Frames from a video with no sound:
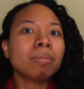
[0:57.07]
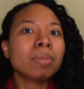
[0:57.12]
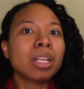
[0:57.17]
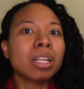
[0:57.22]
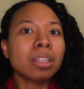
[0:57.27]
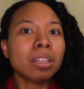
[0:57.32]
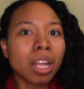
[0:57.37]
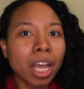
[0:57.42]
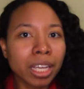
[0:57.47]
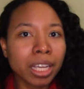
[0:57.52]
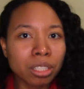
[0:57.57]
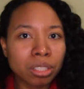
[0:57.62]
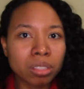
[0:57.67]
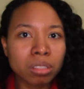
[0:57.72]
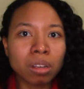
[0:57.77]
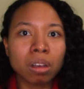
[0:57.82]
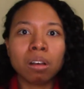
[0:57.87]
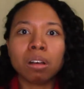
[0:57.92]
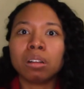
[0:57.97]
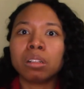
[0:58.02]

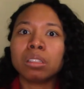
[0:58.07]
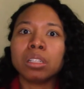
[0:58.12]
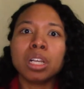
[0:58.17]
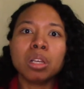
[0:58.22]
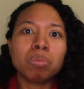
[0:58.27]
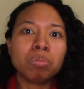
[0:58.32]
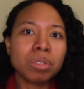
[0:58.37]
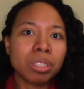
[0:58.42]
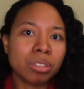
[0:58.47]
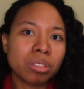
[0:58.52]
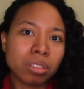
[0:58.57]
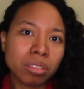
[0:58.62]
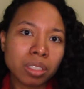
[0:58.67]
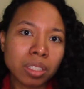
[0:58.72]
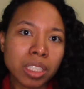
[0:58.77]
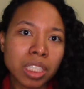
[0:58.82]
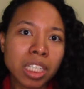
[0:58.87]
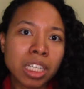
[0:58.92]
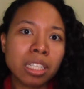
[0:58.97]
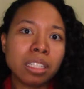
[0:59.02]
Lysol, Mister
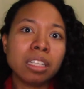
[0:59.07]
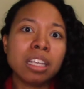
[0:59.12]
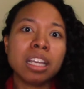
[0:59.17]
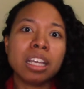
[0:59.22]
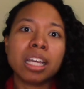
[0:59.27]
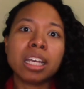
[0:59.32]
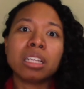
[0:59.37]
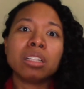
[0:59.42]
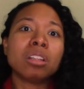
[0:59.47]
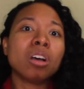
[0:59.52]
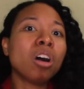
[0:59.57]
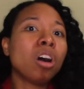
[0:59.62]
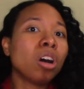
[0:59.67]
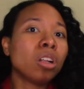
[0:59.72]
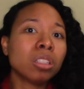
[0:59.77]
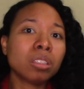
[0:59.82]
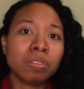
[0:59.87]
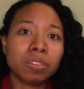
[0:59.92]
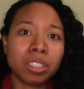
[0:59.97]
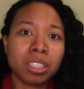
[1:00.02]
Clean, and all
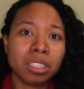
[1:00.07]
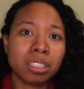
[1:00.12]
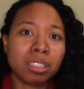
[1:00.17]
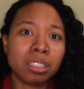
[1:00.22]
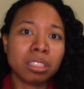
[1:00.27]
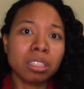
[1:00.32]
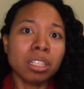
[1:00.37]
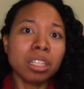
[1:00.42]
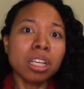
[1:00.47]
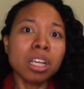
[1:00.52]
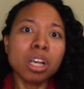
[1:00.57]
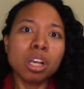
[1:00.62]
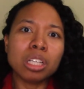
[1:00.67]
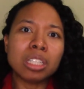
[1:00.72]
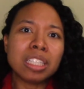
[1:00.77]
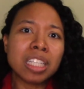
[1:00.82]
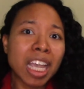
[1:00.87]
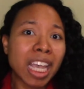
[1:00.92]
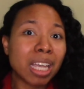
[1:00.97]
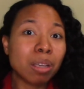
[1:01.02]
of these
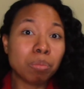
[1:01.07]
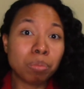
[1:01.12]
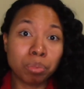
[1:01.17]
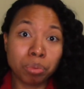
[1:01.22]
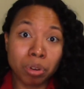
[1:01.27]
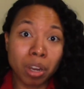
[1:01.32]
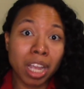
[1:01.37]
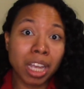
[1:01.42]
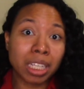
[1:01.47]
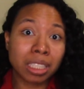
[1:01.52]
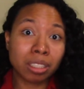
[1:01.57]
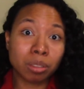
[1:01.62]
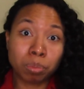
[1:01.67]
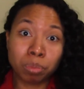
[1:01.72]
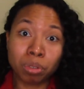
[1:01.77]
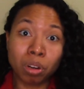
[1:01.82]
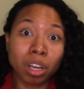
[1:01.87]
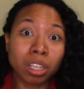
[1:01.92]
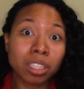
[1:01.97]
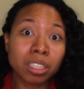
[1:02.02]
name brand
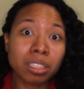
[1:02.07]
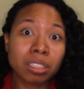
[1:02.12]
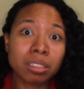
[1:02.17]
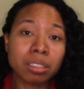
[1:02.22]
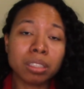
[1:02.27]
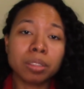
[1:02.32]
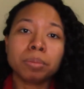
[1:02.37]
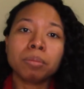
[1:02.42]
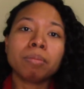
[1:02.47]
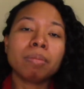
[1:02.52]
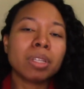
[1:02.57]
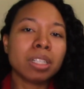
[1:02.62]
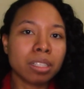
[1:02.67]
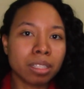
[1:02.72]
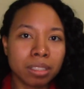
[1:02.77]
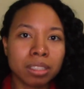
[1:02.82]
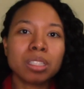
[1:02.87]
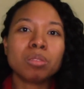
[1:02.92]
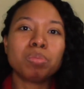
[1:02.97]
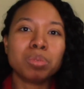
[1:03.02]
products, they
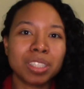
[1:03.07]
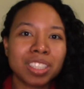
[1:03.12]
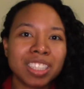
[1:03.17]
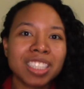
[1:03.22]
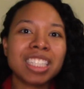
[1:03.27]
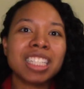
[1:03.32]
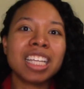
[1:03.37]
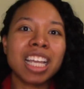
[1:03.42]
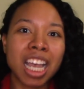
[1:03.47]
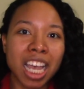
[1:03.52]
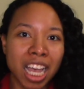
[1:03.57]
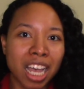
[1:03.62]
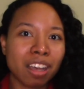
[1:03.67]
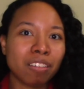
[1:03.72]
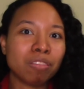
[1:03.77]
typically have